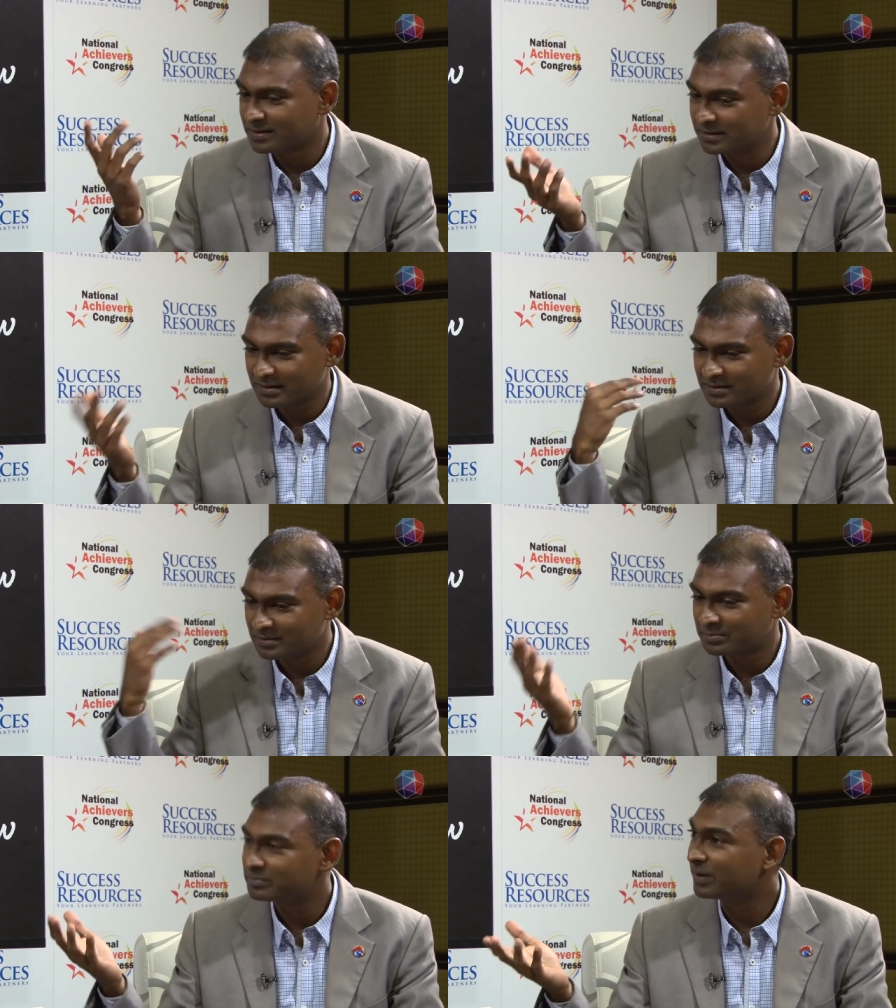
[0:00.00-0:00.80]

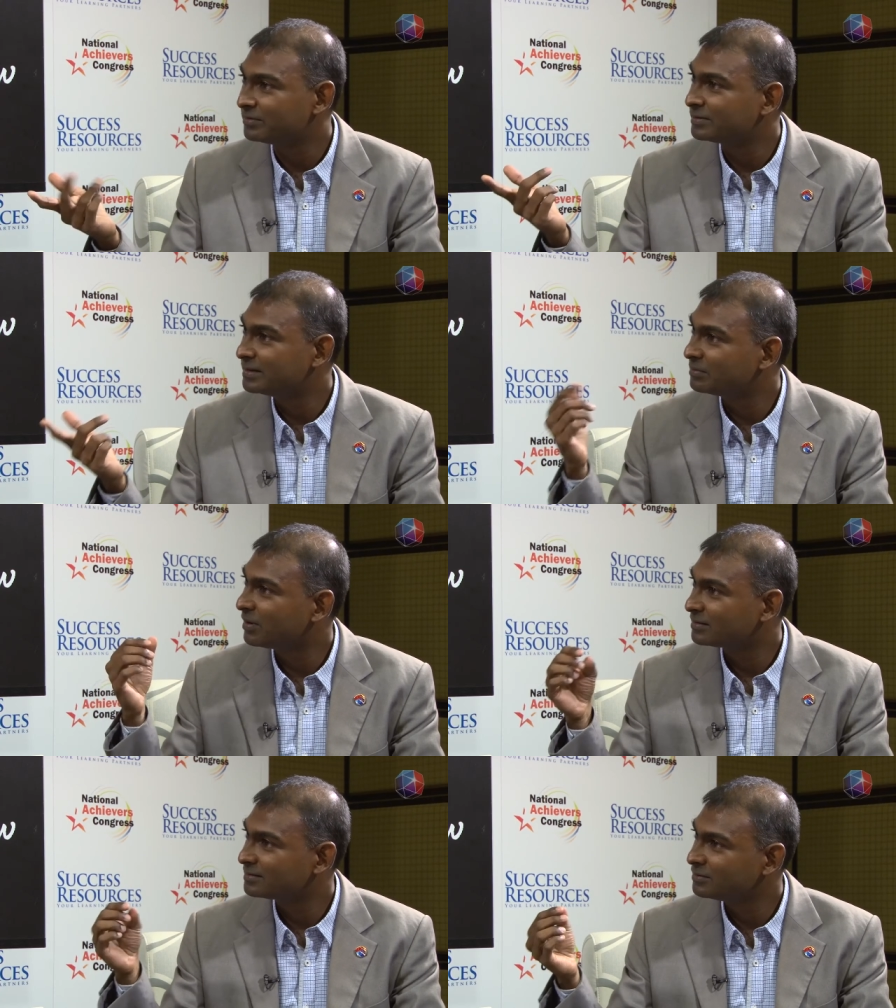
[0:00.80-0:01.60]
earlier privately
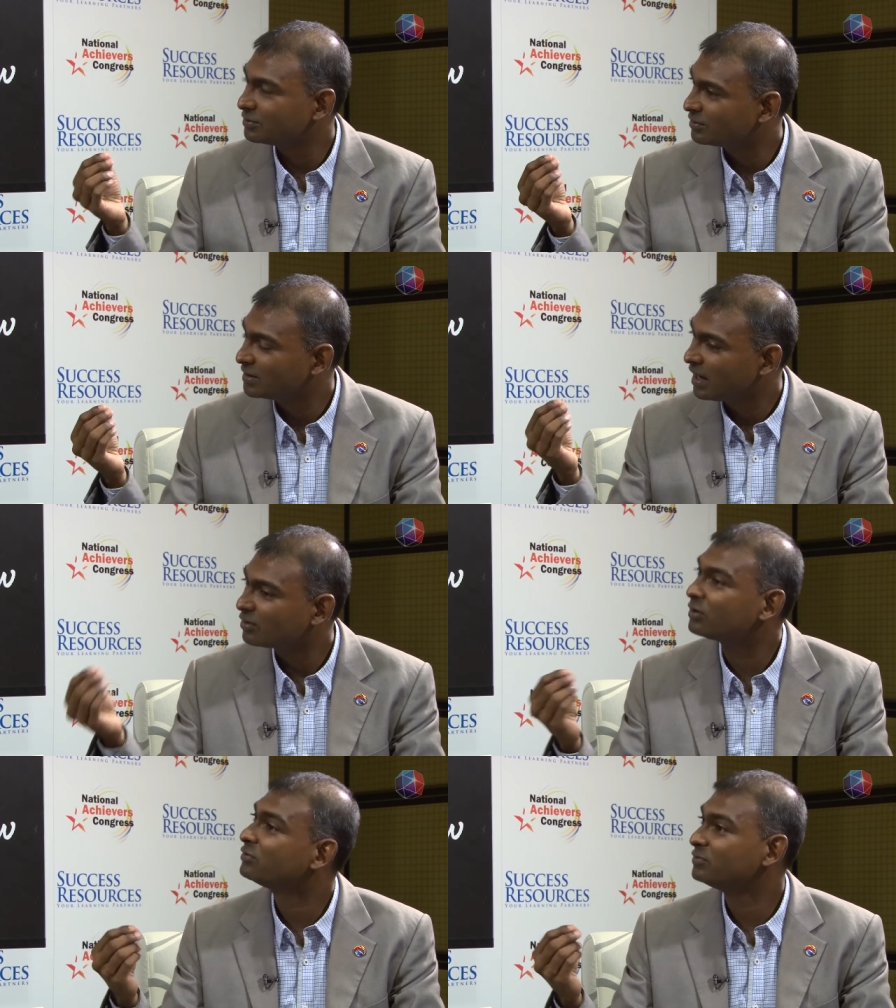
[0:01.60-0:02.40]
about your how
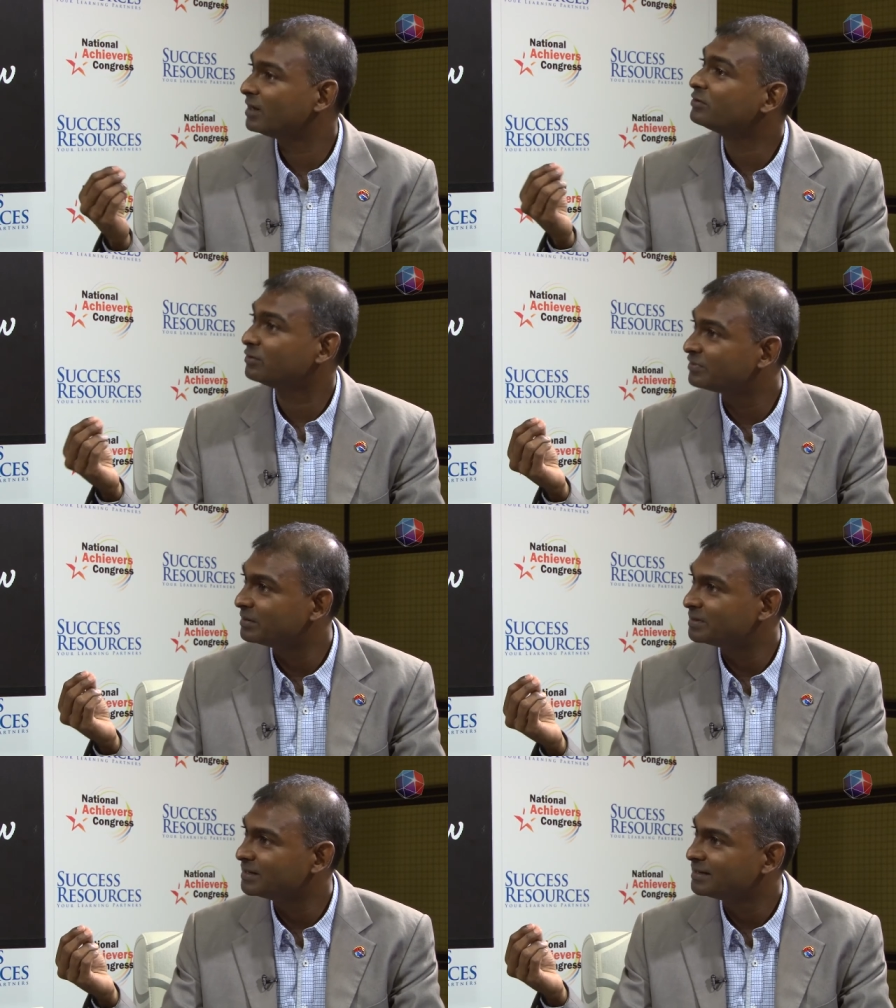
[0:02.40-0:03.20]
close you are to your
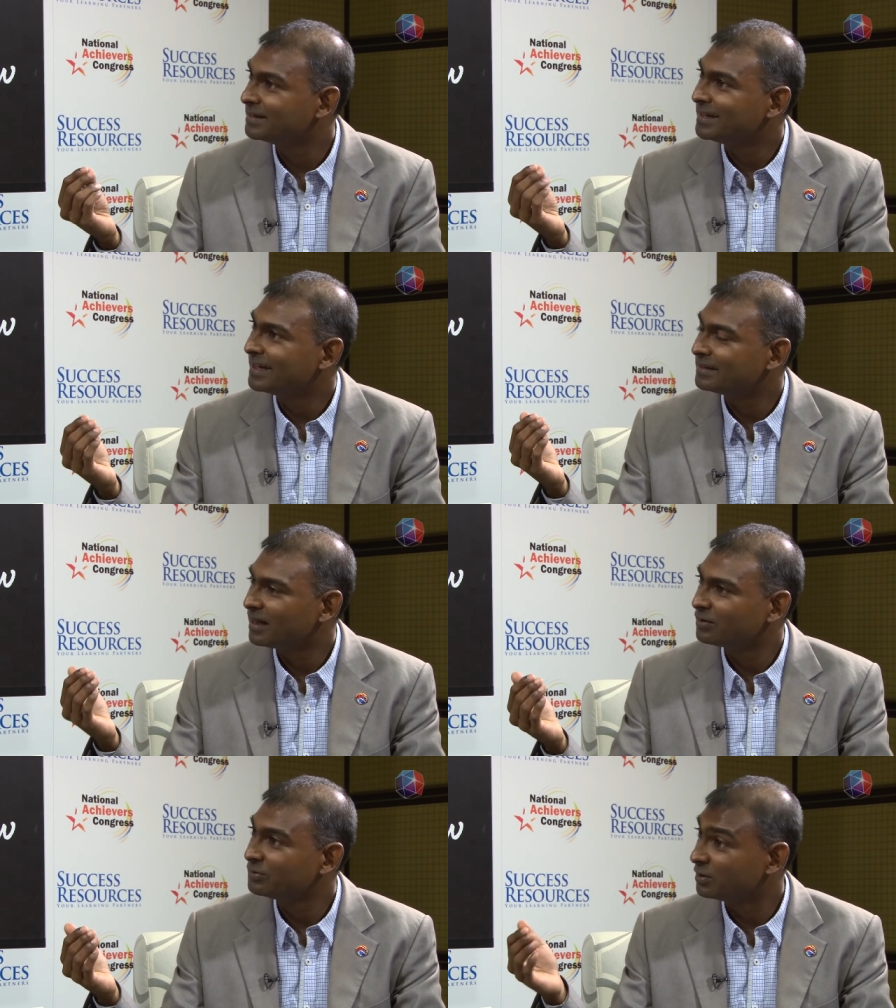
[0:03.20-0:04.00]
family and
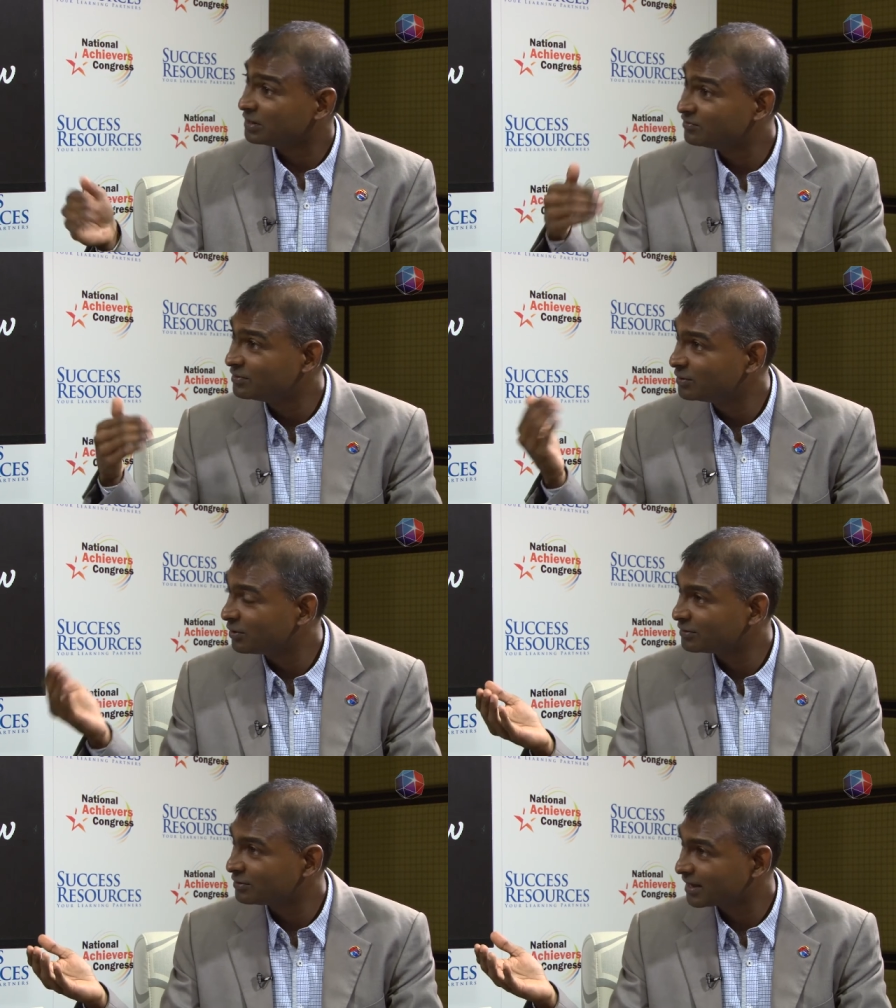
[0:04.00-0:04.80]
how you're in,
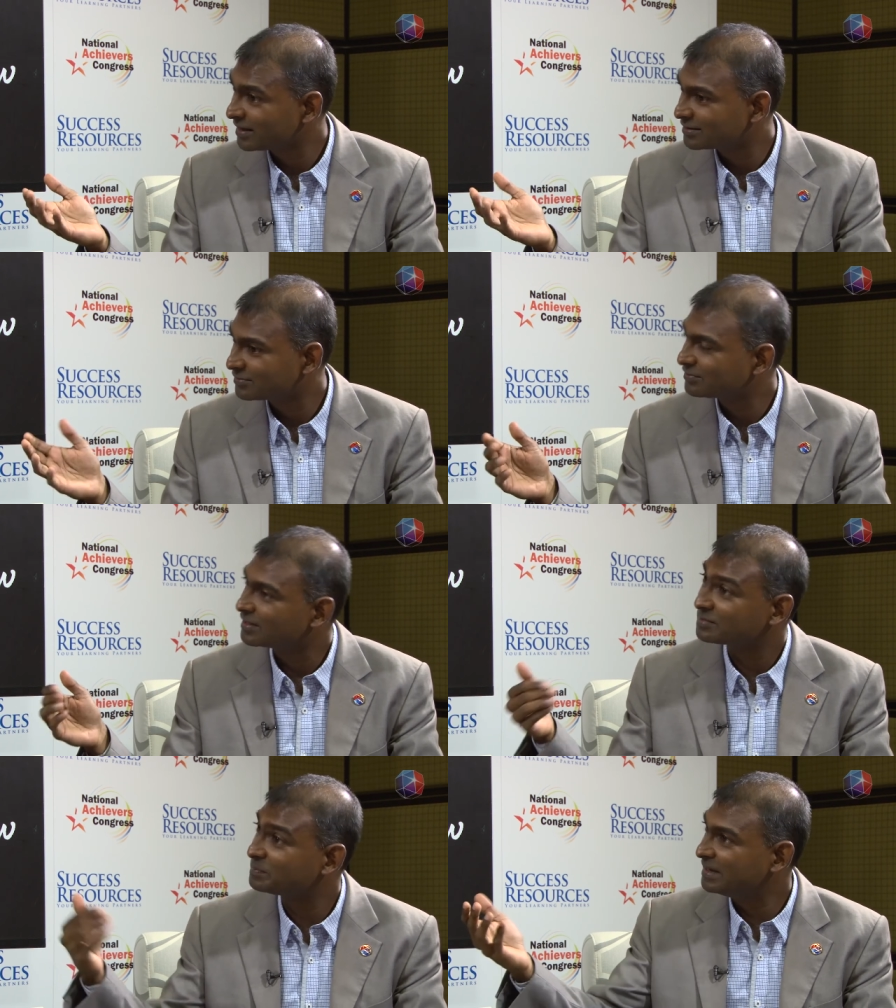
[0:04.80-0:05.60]
you're, you're kind of
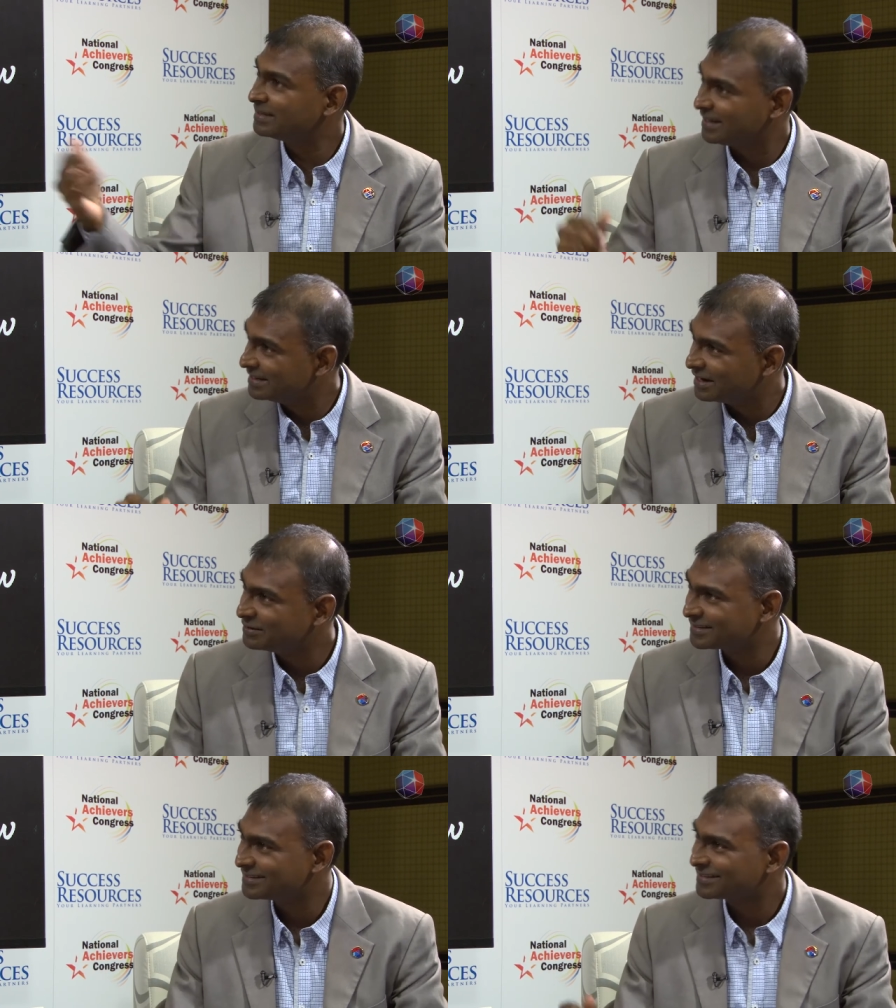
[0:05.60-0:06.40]
uh, spending their
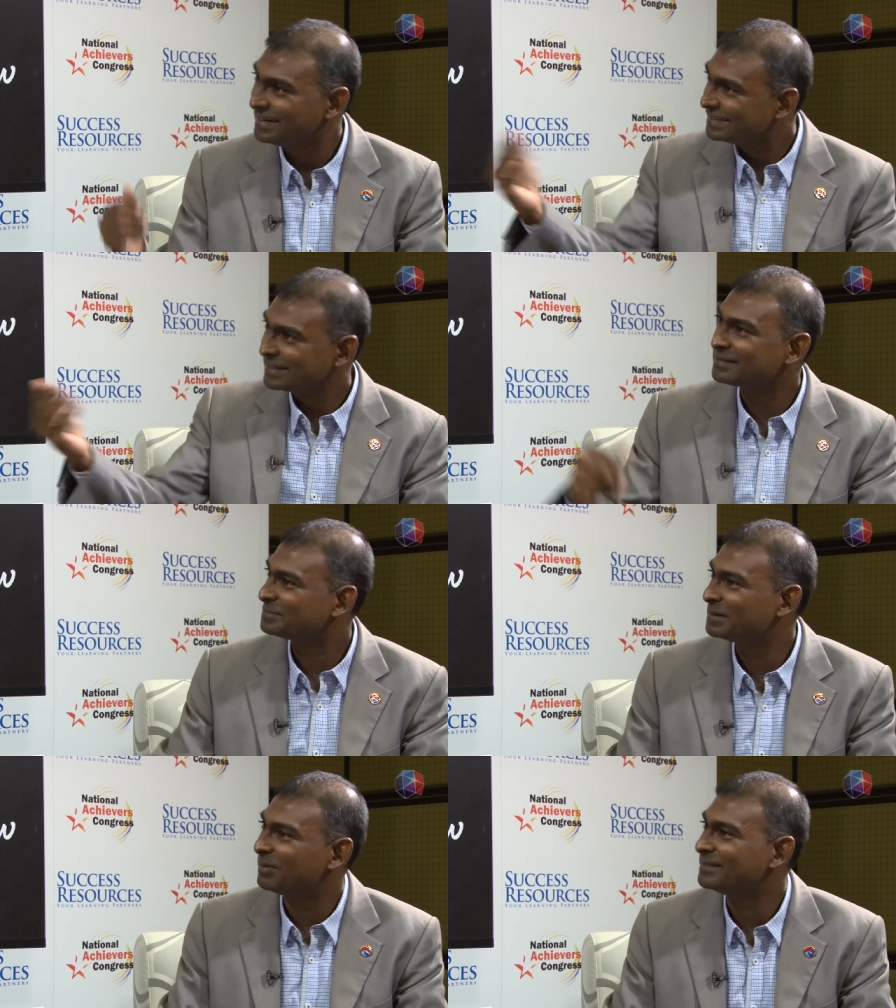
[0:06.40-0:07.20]
inheritance. Tell us a
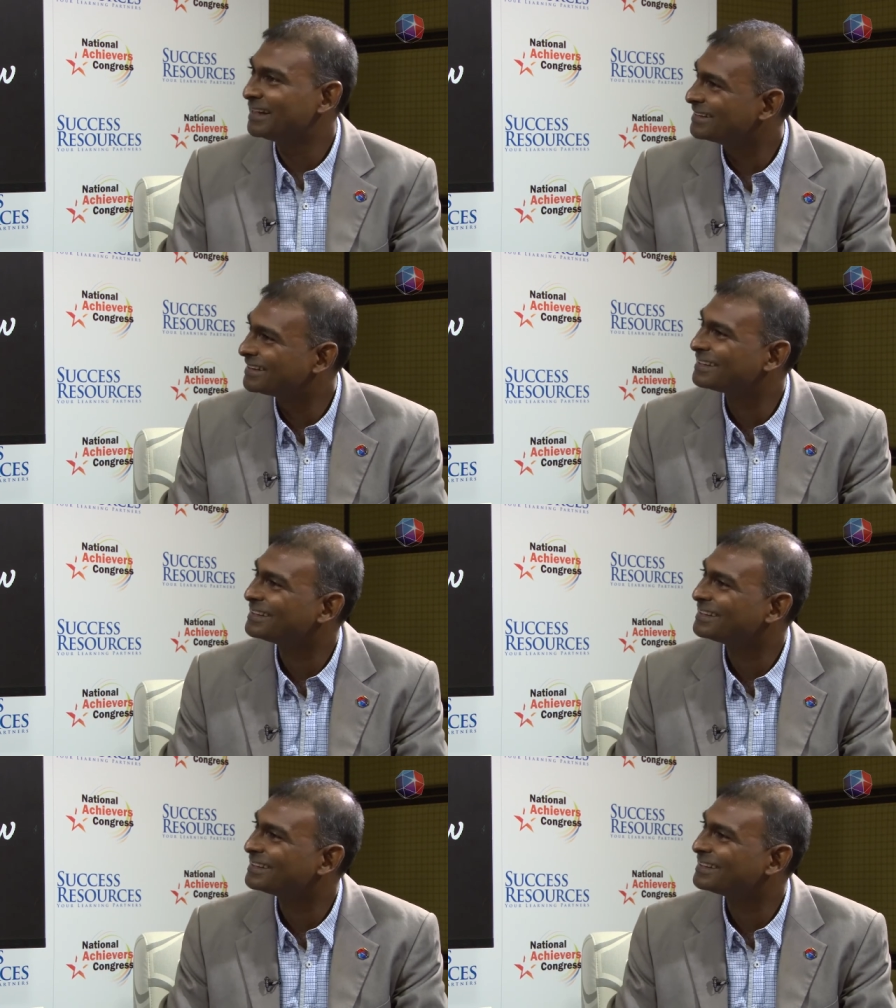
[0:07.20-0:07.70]
bit about that.